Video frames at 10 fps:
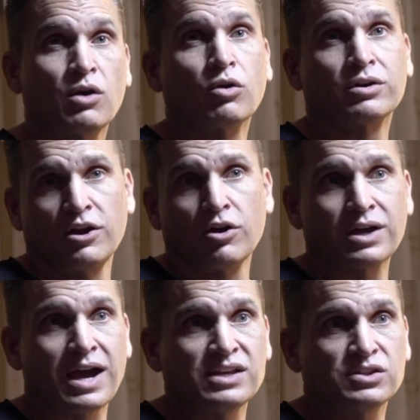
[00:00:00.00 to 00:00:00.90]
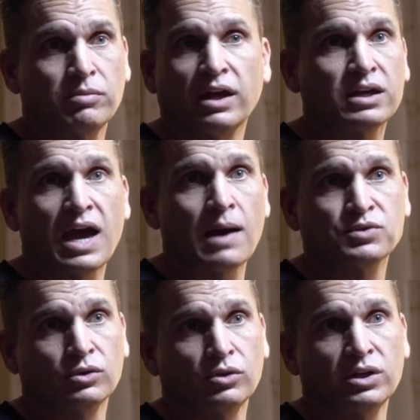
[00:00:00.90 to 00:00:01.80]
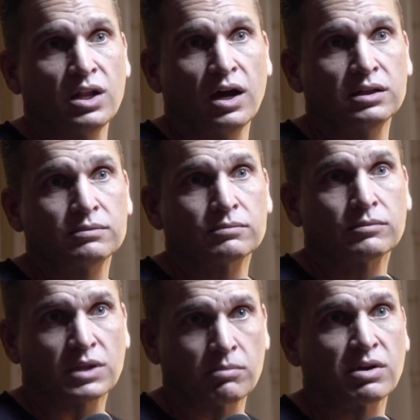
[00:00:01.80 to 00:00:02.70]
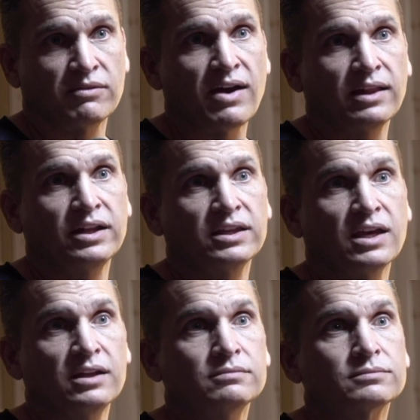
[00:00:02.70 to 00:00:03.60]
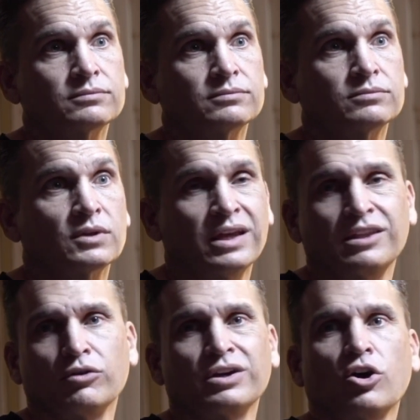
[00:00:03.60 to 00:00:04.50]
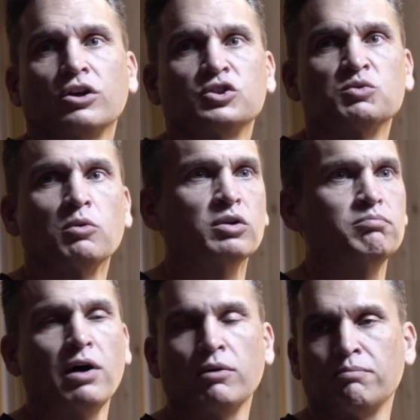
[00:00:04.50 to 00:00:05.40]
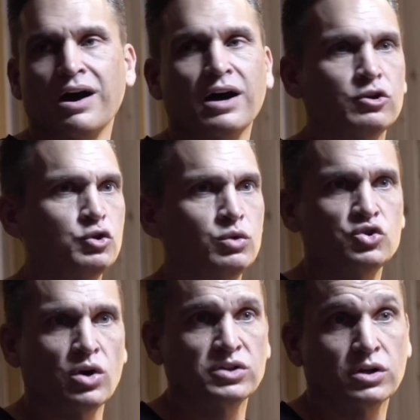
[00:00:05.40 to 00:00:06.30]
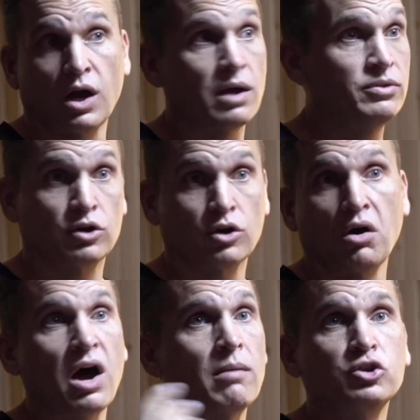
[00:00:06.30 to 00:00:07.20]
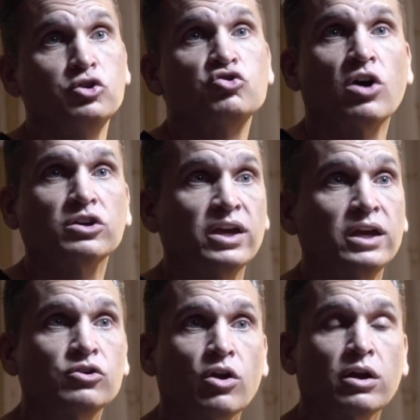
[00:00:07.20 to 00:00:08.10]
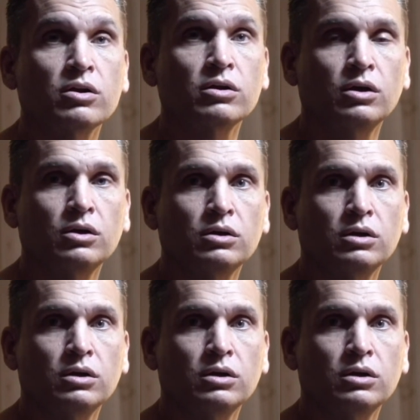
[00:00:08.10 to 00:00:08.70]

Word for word: There are, there are guys that'll be like, absolutely not. I'm going to violate again. Like they'll get caught smoking pot or doing drugs. They're, yeah. They'll go, I'm going to do drugs again, Your Honor.